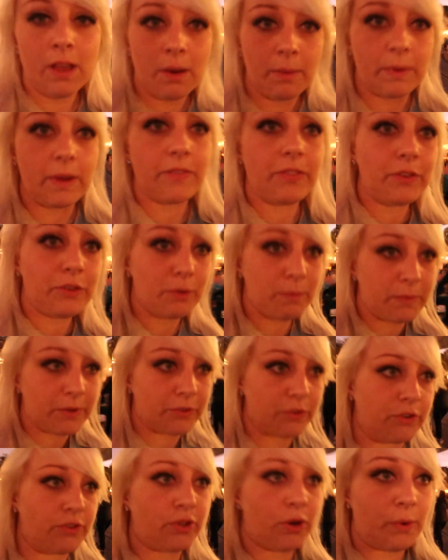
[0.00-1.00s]
We have to do
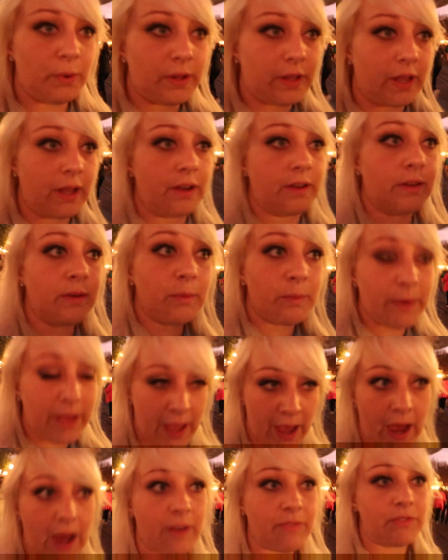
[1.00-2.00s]
Mr. Toad again. We
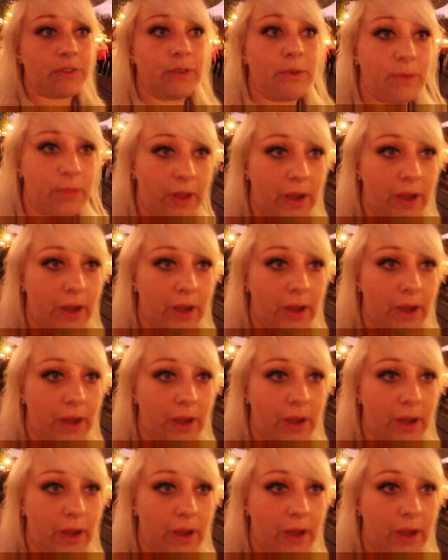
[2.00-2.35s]
have to do